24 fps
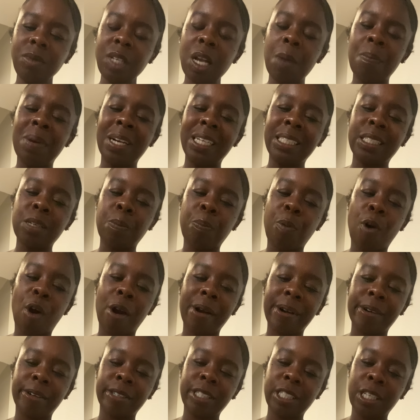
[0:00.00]
But it's a
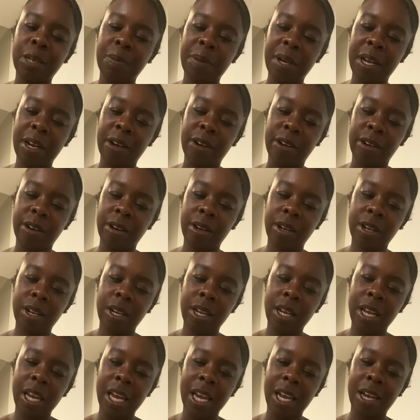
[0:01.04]
partnership here.
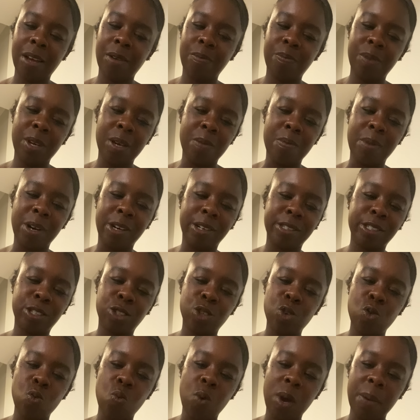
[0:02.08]
It could be amongst
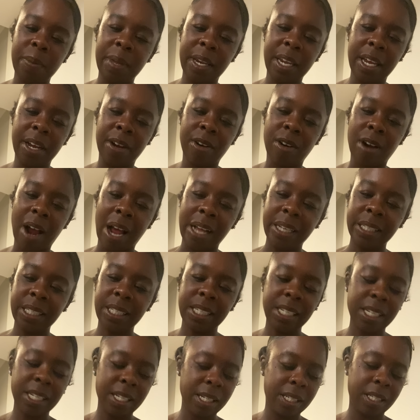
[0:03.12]
two women here. I
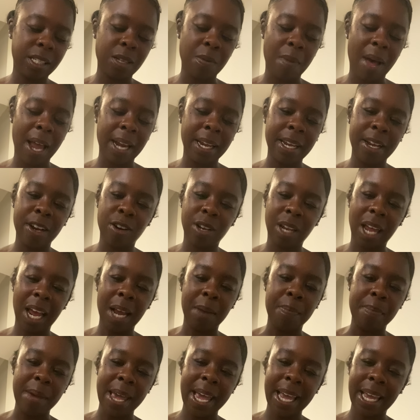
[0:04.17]
see somebody here
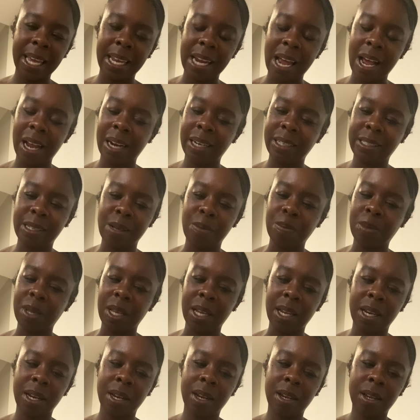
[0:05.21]
like backing out of
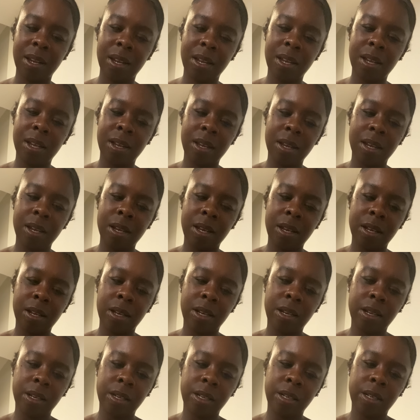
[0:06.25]
something.
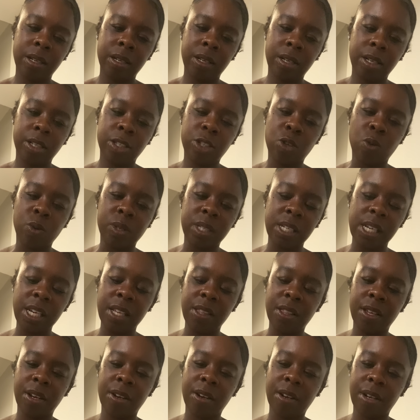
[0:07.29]
So it's
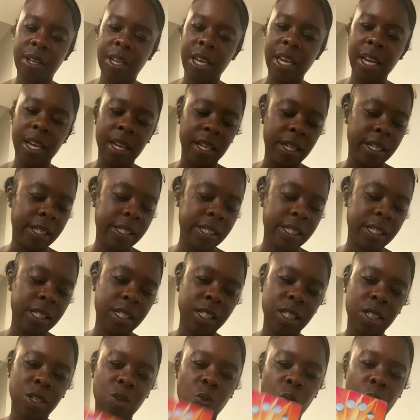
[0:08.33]
either, yeah, this,
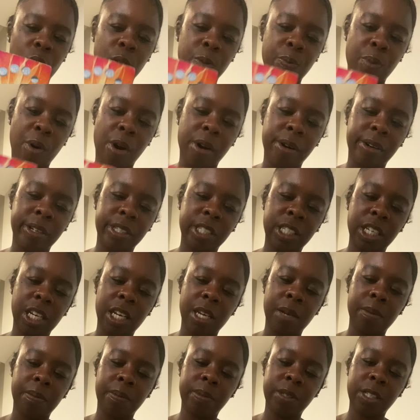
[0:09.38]
this is a work
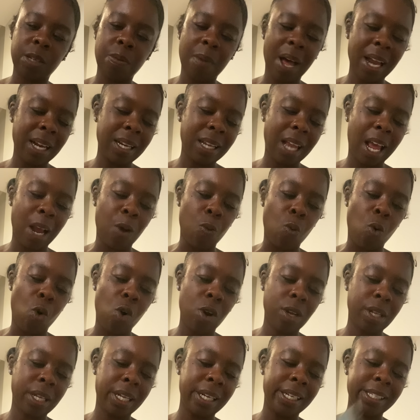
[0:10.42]
partnership. Somebody like
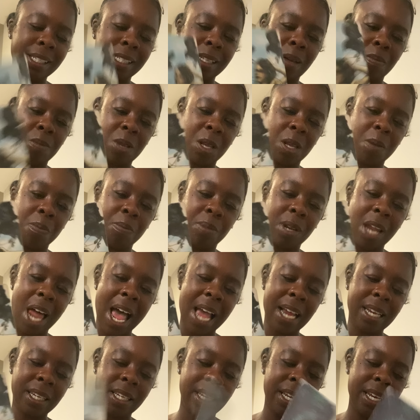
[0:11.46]
walked into something
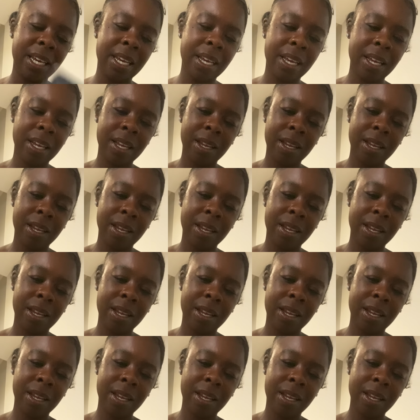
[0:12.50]
blindly